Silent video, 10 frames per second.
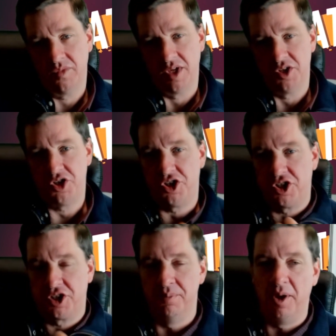
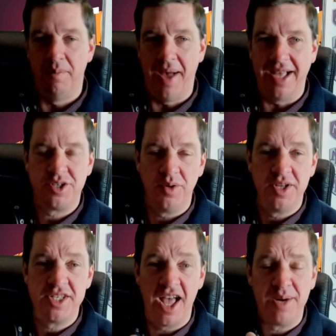Shh, Millmaster.
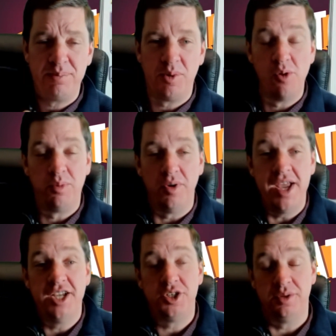It's not
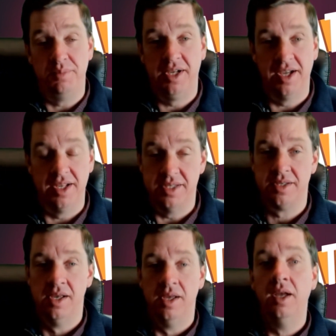appropriation because
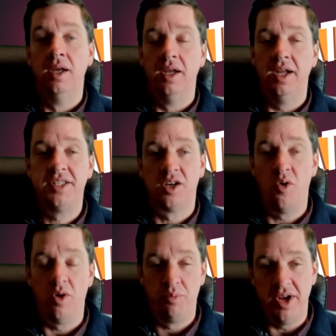it's a
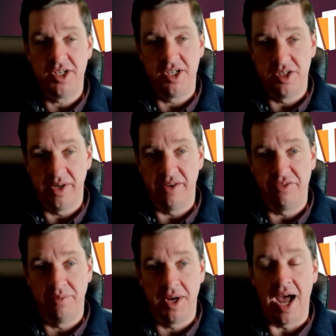corporation doing it for money.